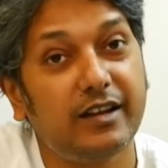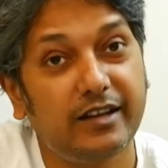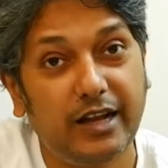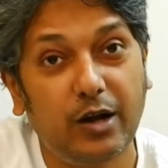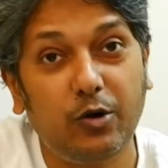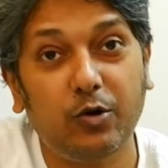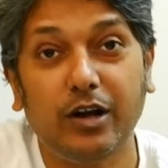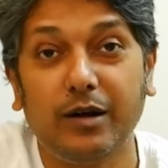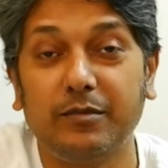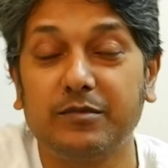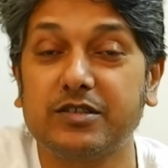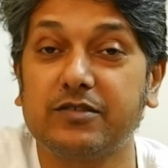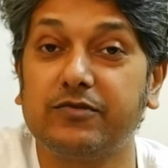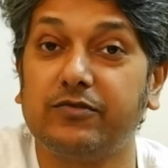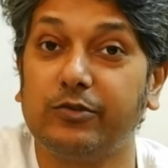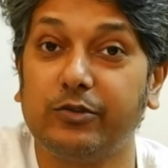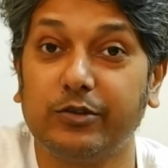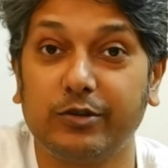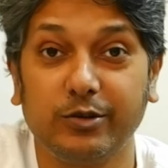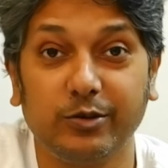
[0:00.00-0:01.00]
Now comes
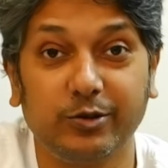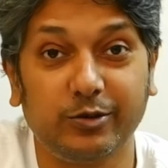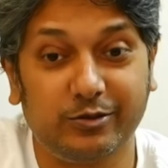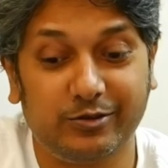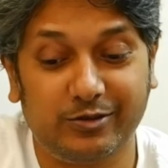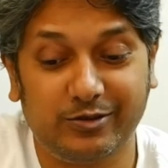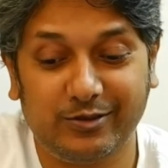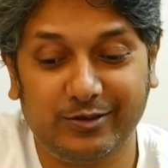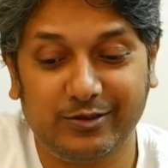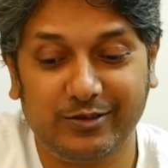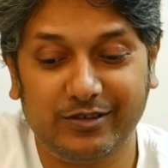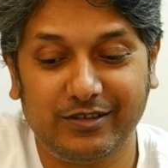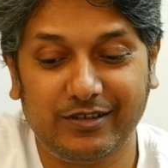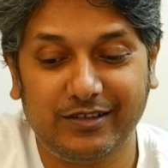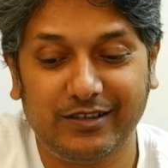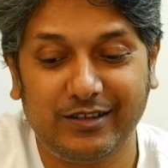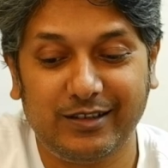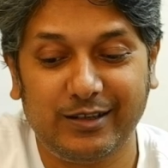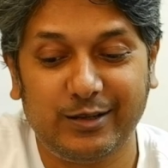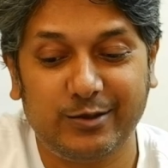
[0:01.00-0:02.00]
folklore.
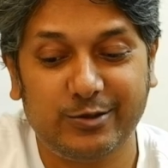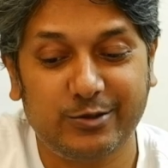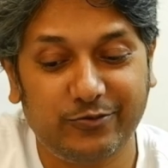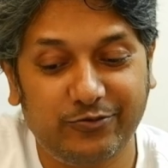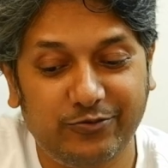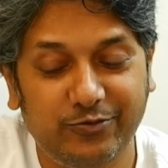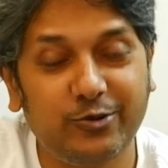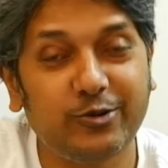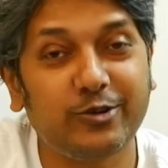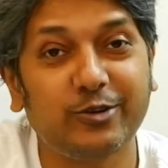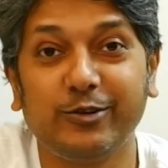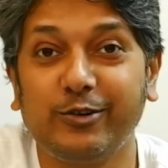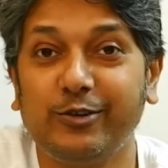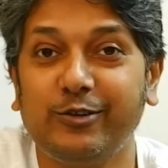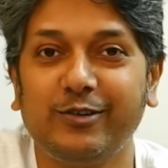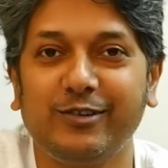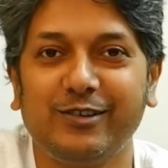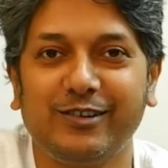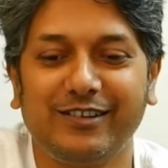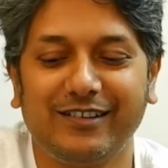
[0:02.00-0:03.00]
So
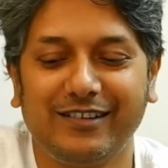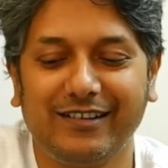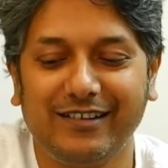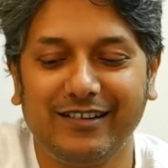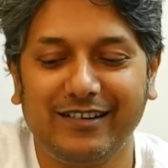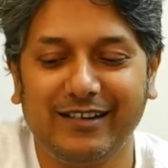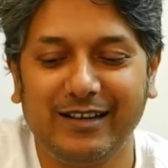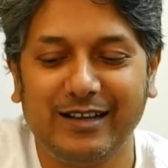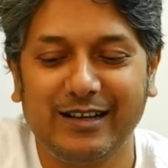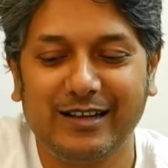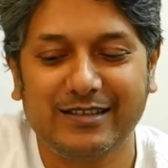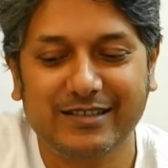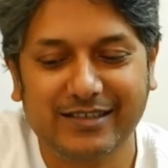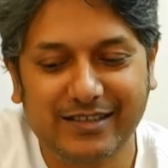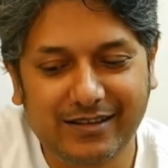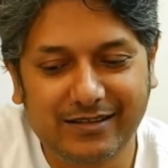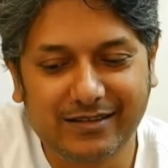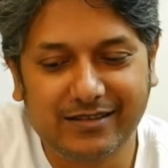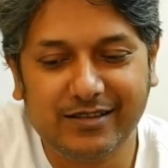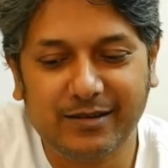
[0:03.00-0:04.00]
folklore,
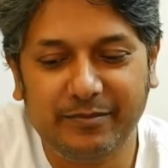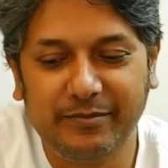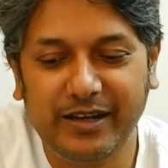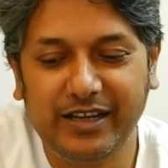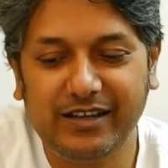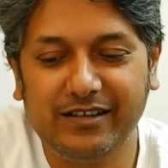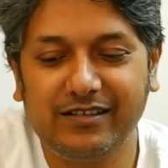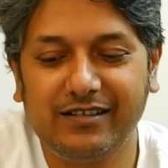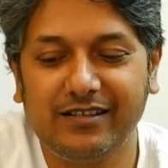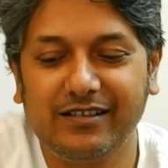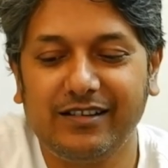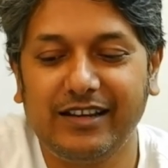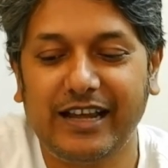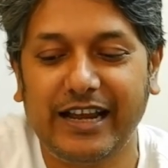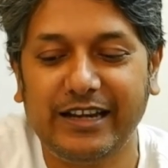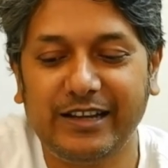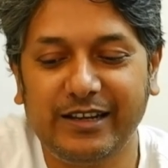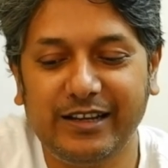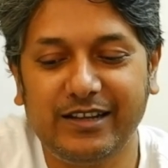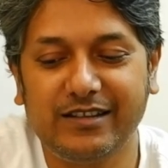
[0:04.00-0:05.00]
since the
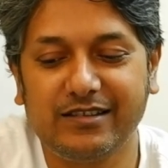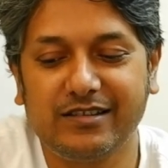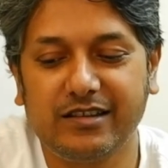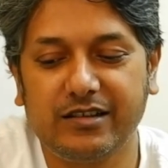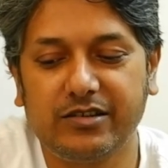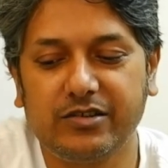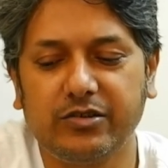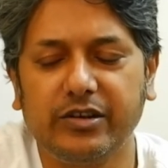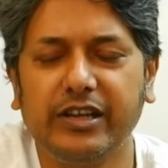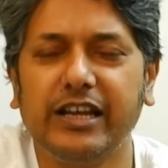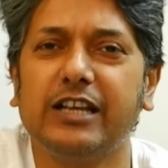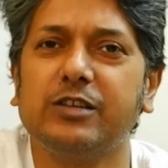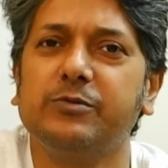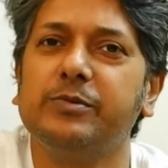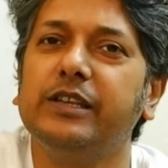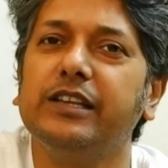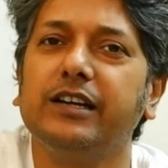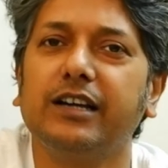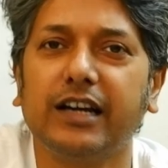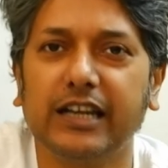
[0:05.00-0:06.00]
mid-19th century, has
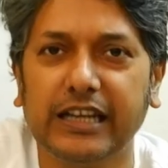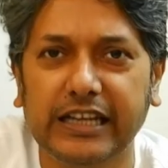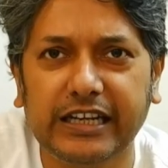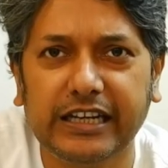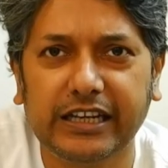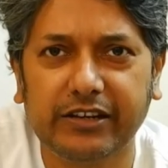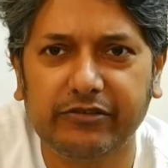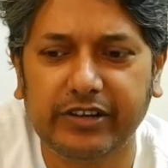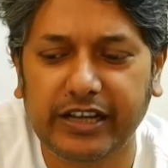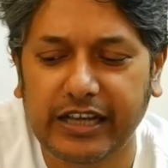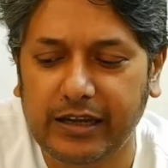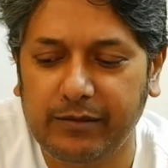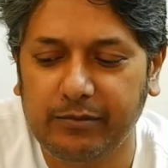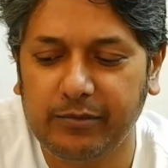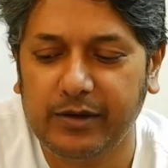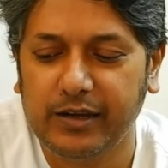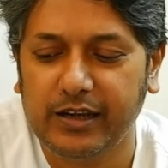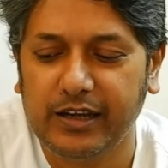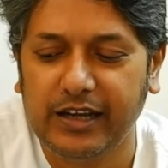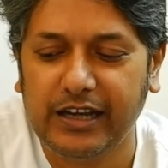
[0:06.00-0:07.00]
been the collective
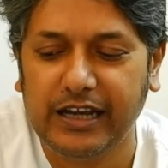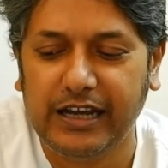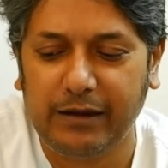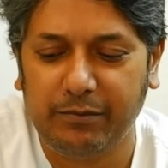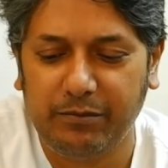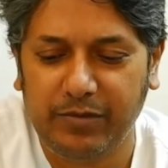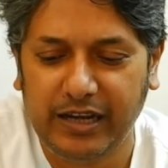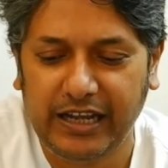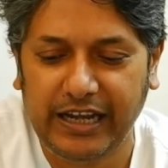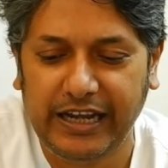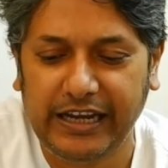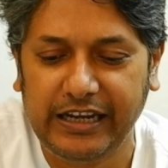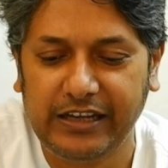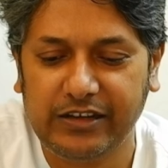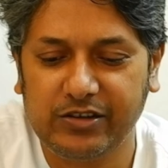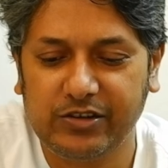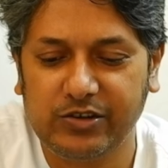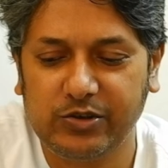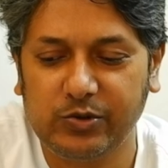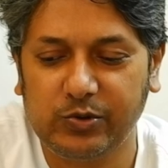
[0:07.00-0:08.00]
name
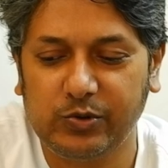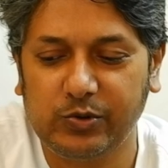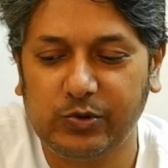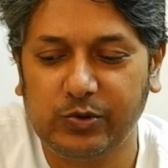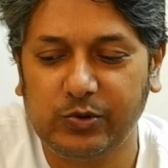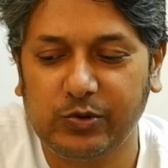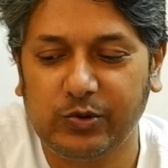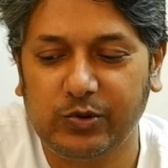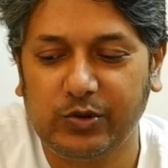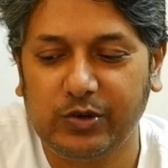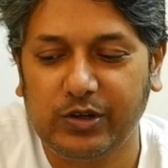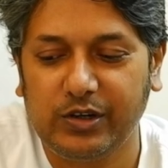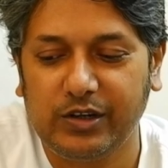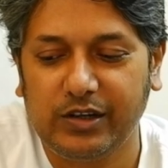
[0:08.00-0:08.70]
applied to